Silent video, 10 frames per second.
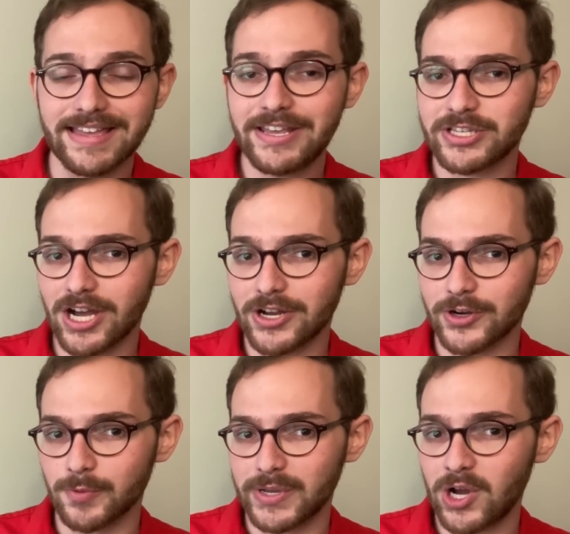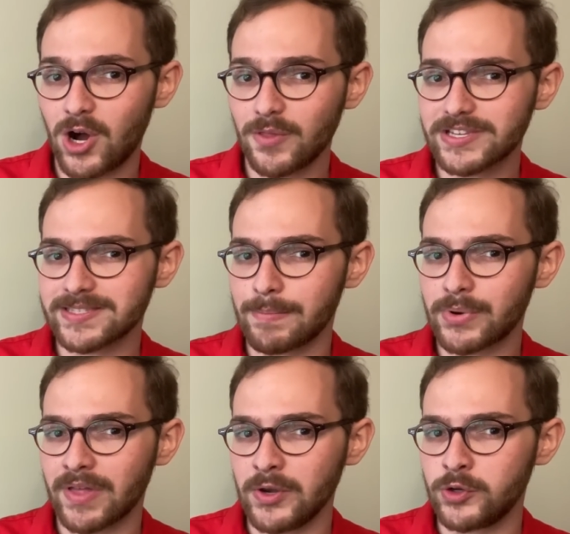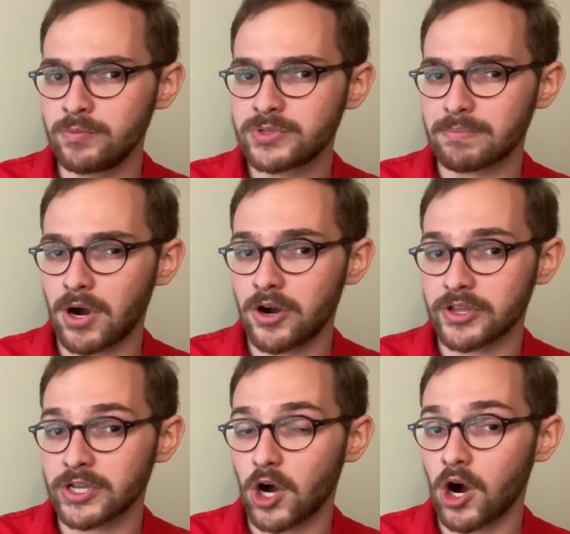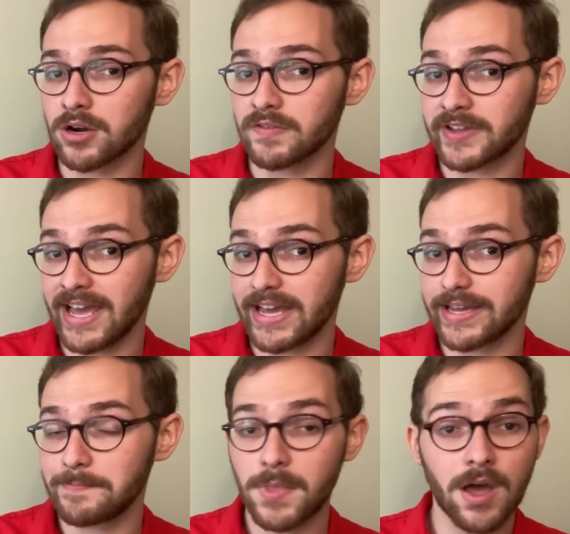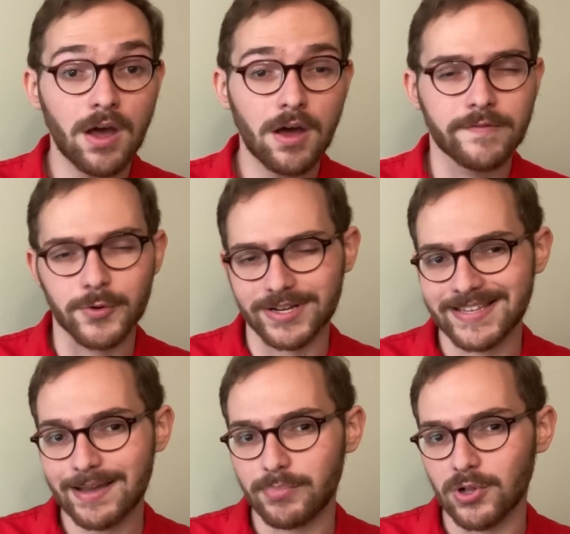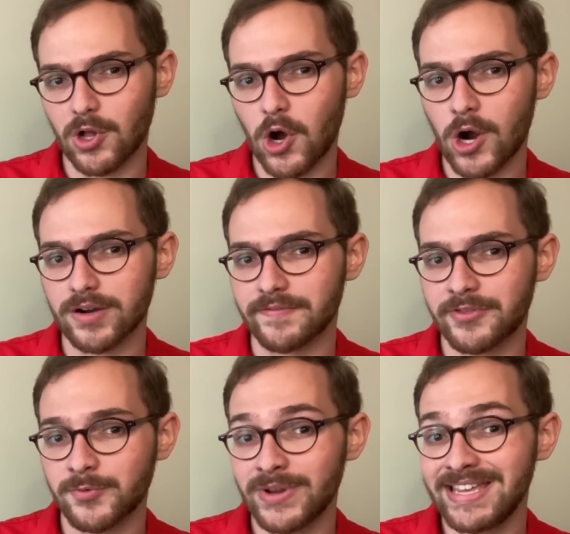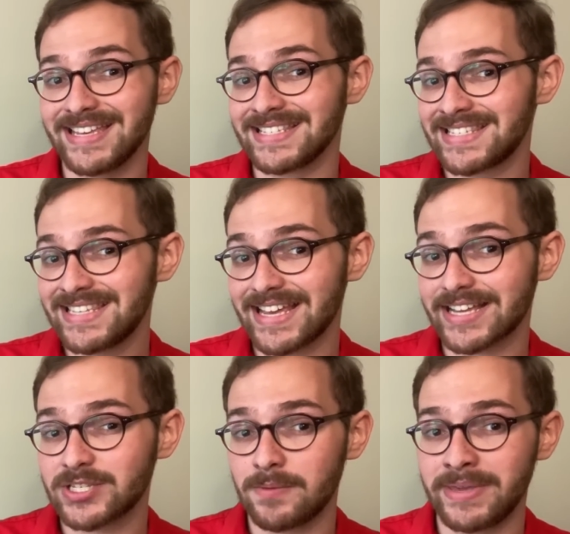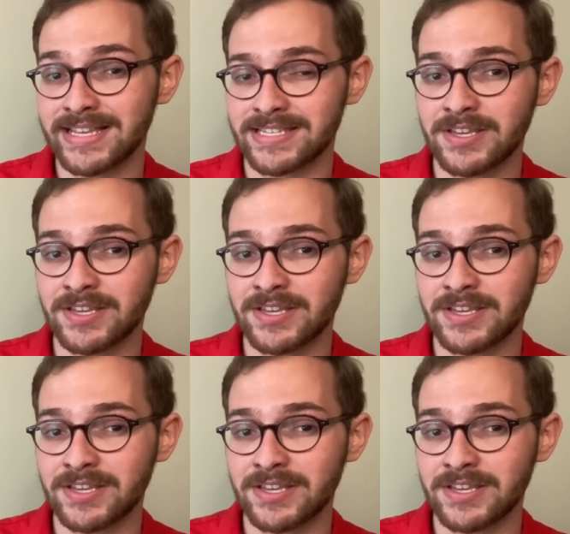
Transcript: In his honor, we call this number that dooms a party r of k. For example, r of 3 is 6 because